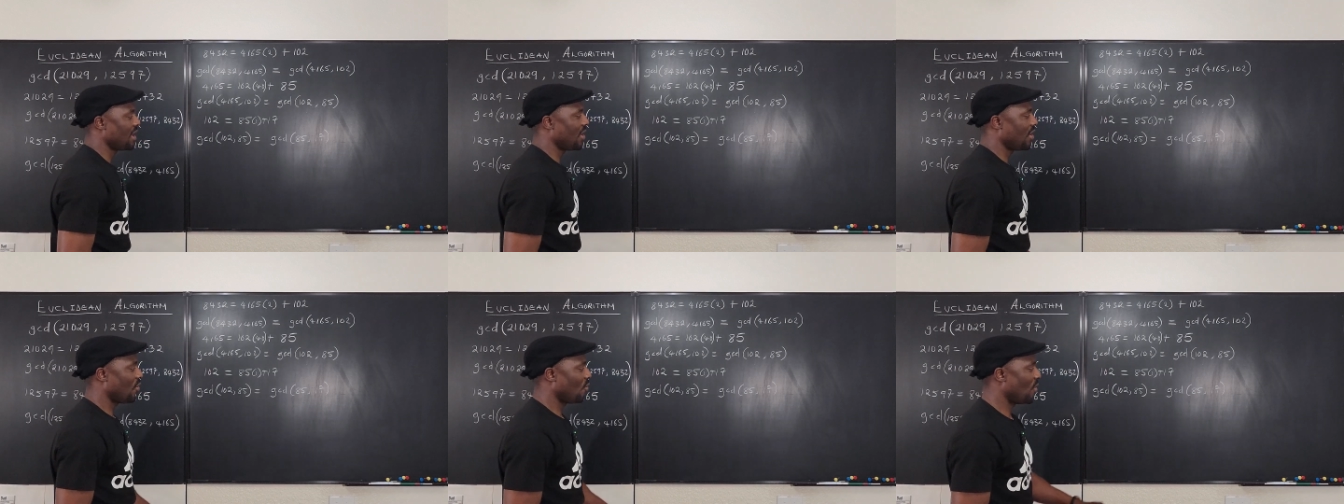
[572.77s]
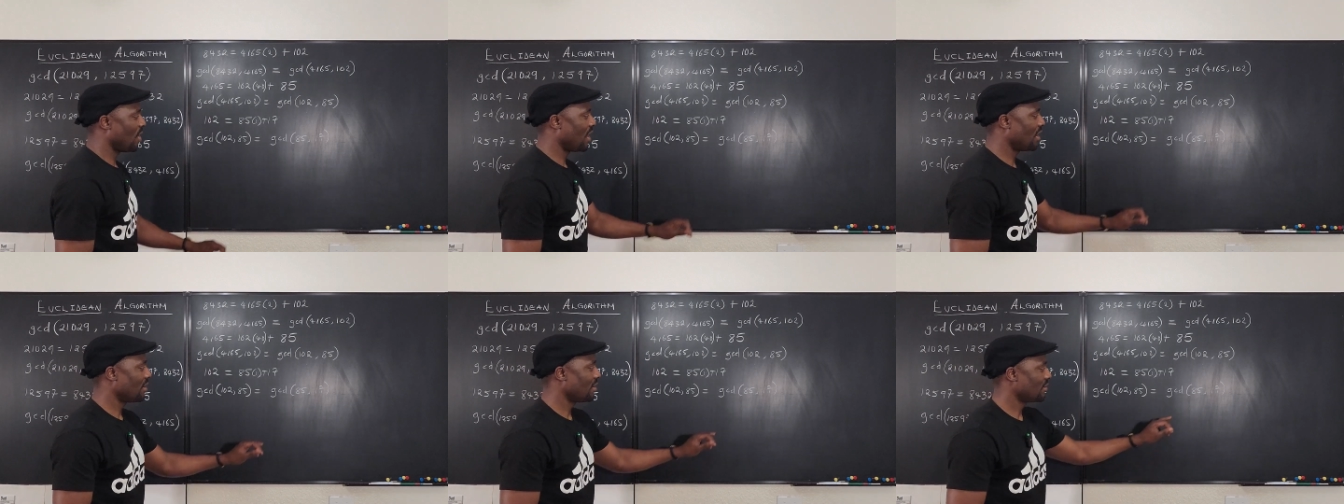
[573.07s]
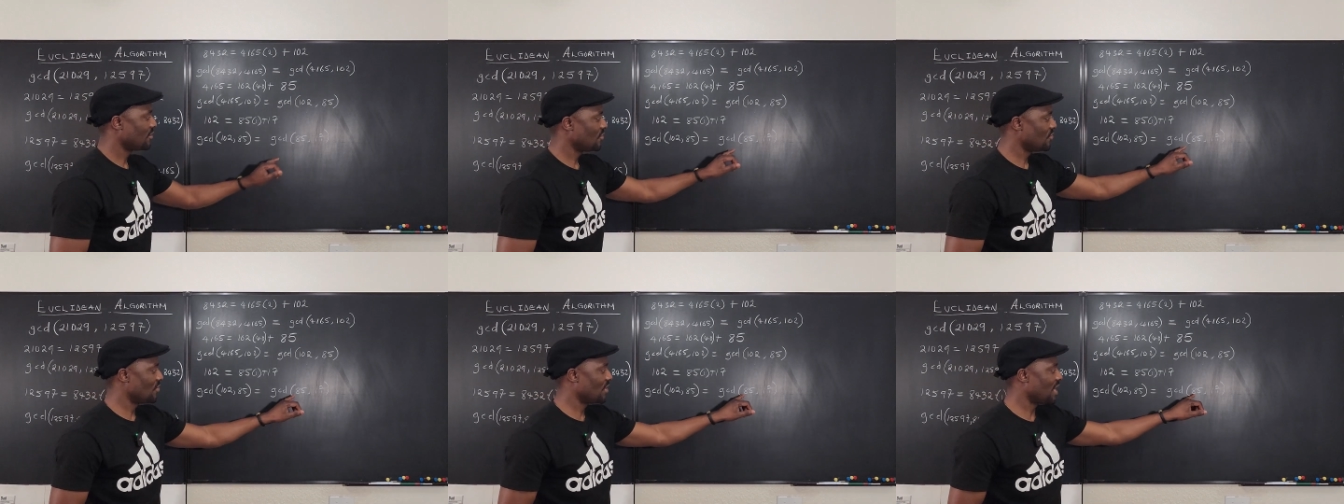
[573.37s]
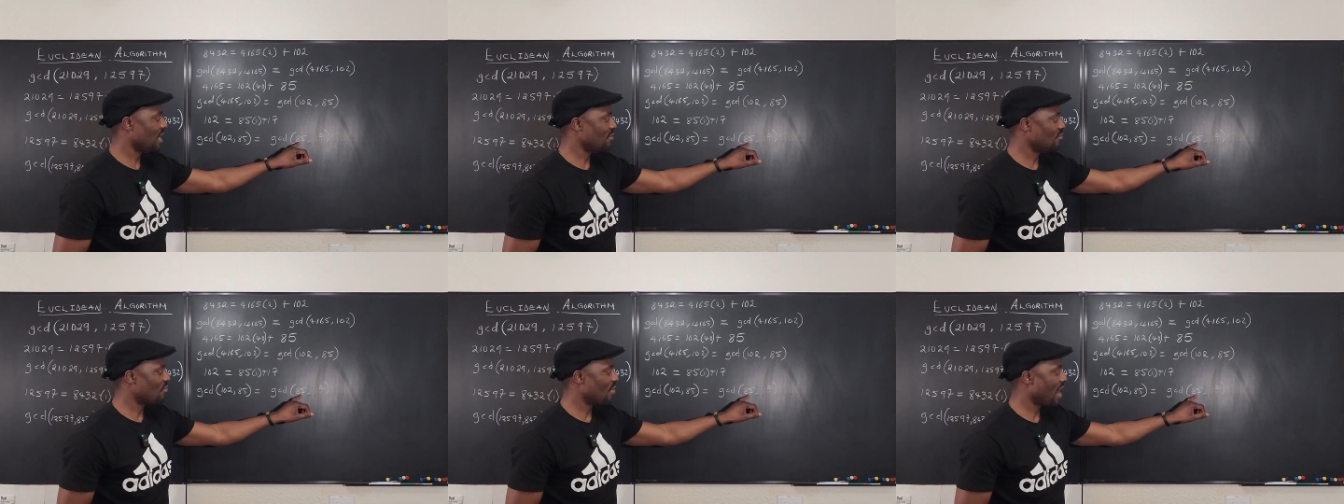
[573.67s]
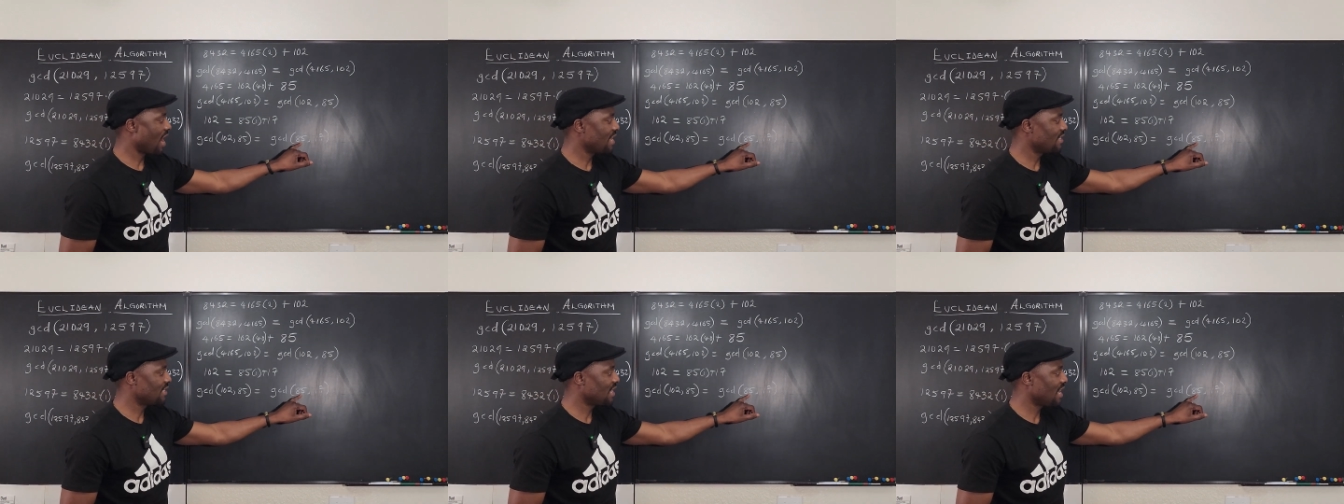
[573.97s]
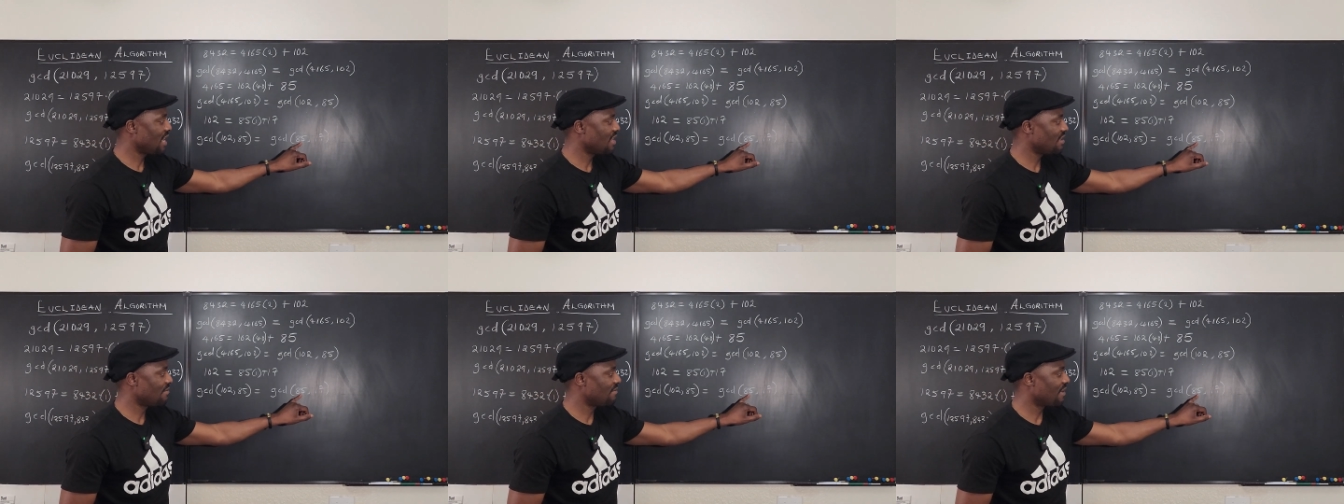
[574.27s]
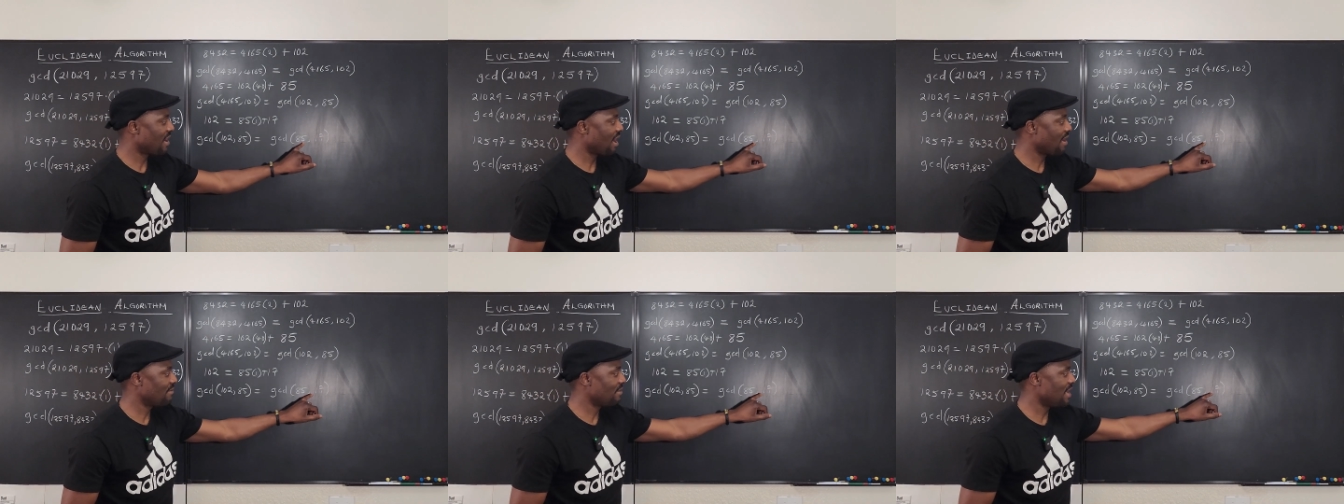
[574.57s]
well, you can write
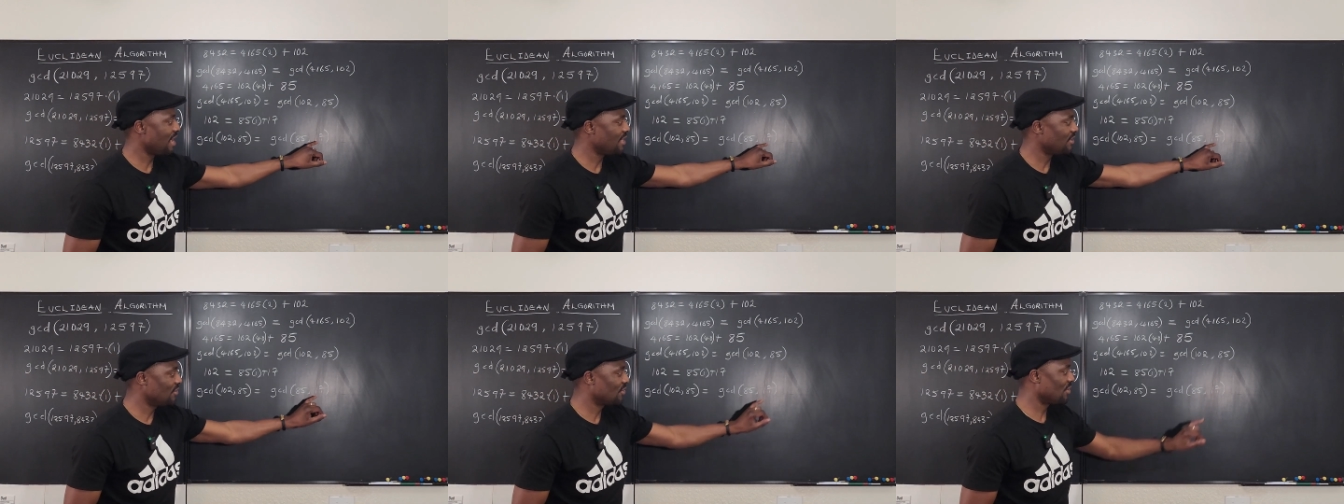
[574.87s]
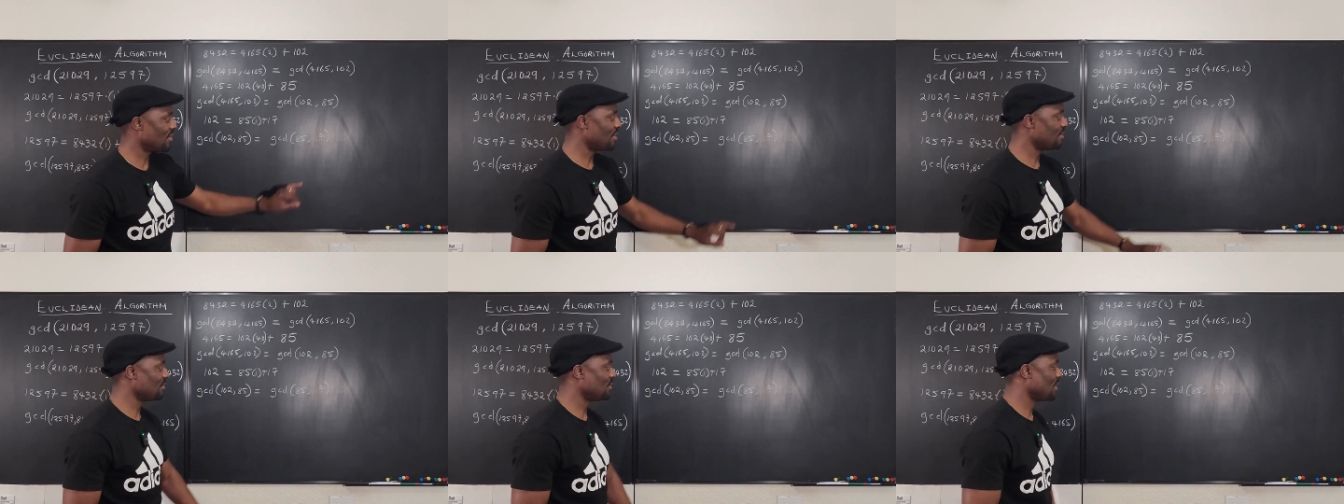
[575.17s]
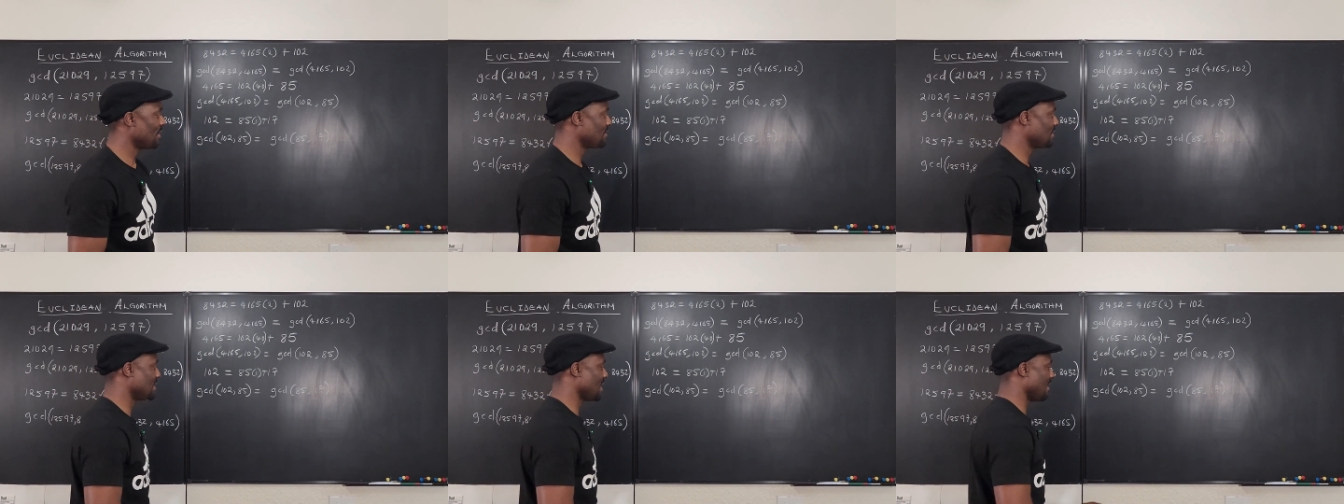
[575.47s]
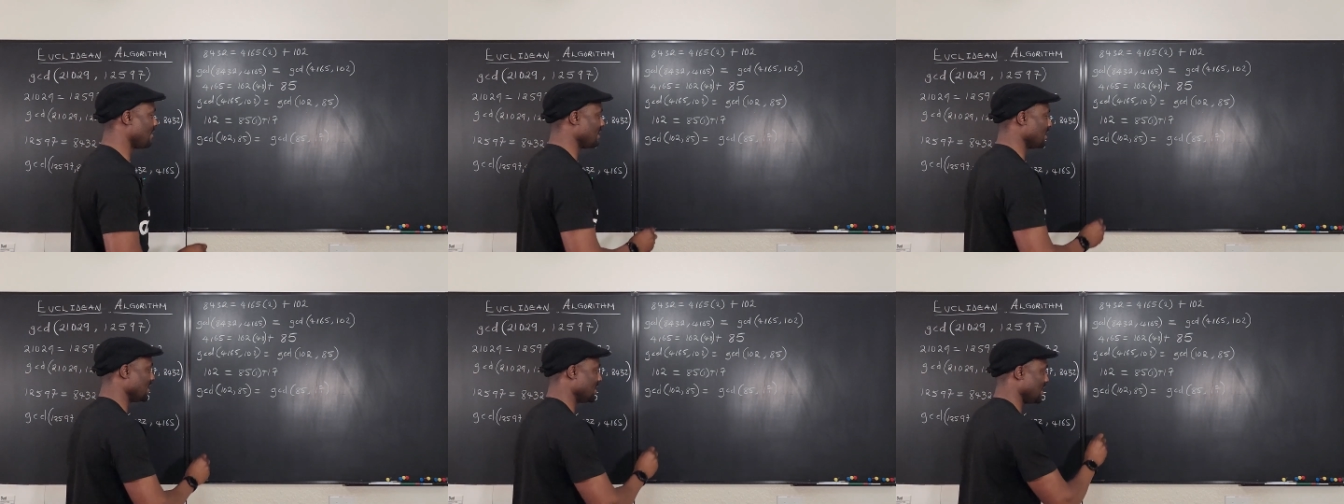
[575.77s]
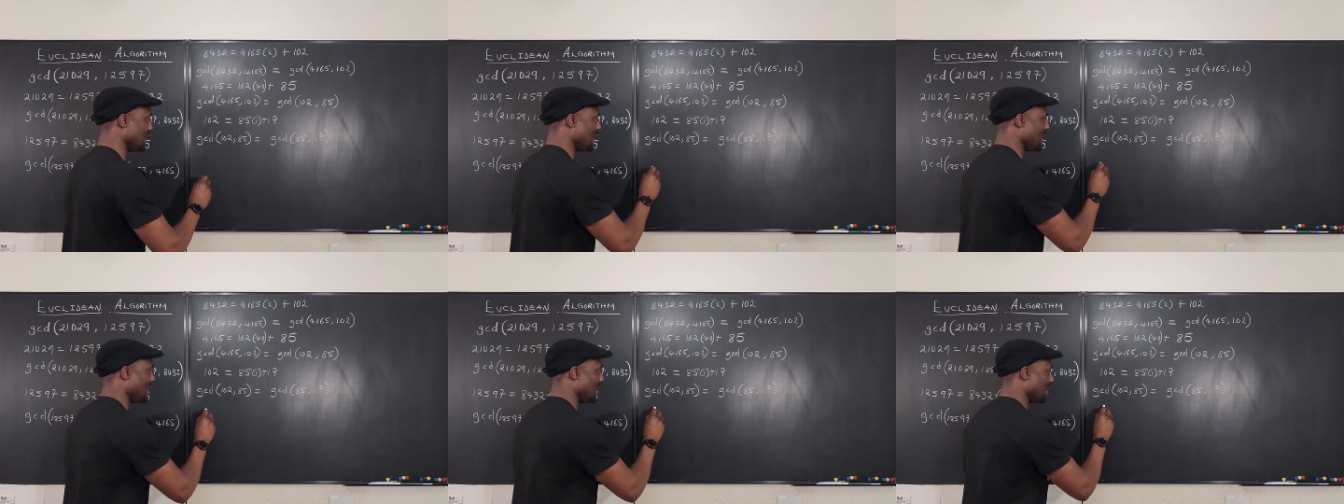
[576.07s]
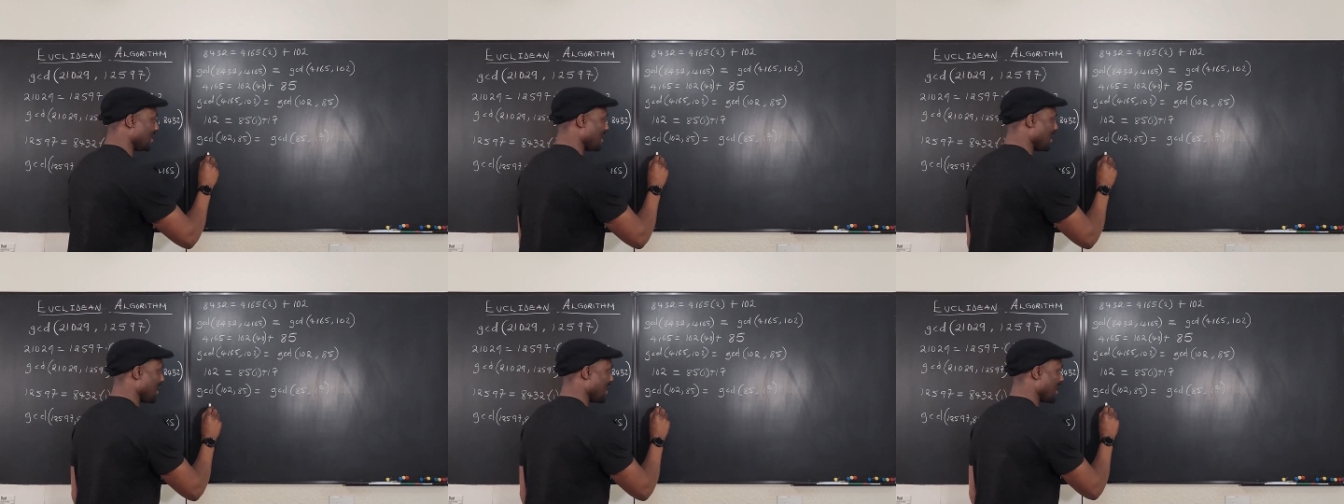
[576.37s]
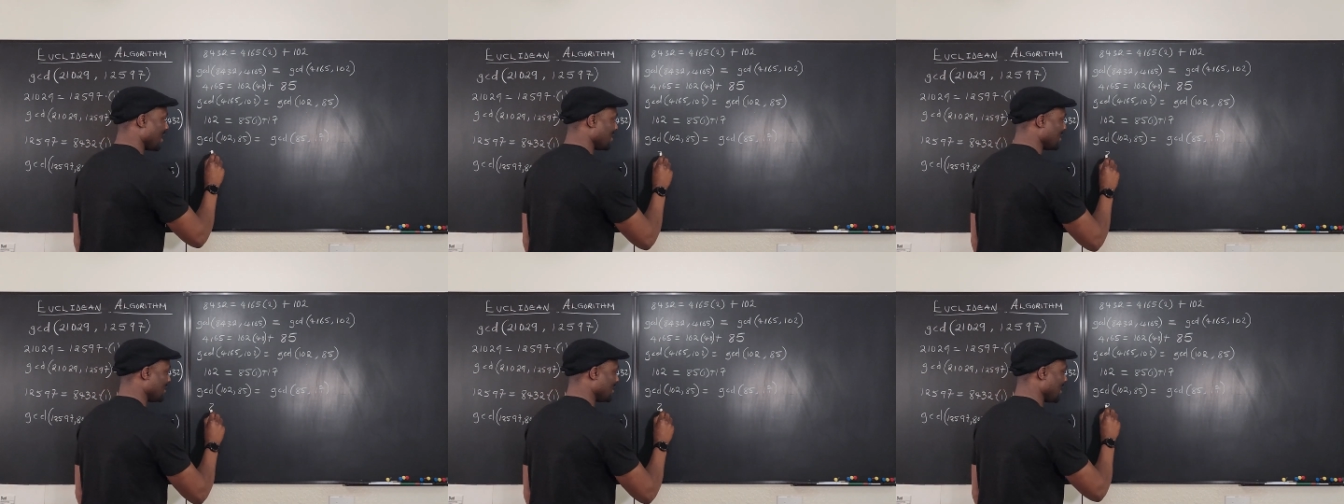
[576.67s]
85 in terms of 17
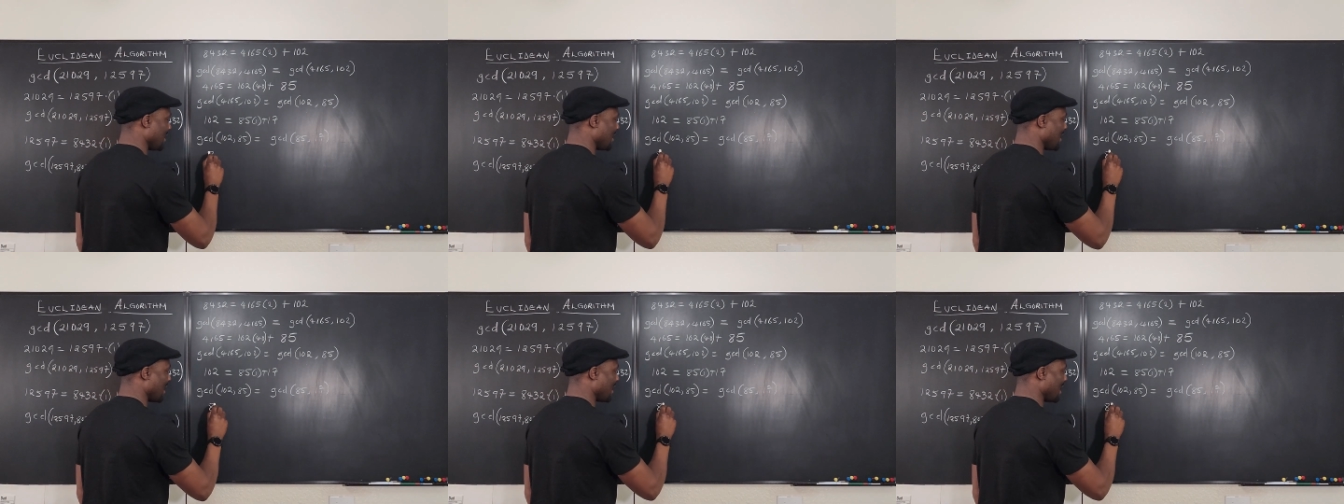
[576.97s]
and say that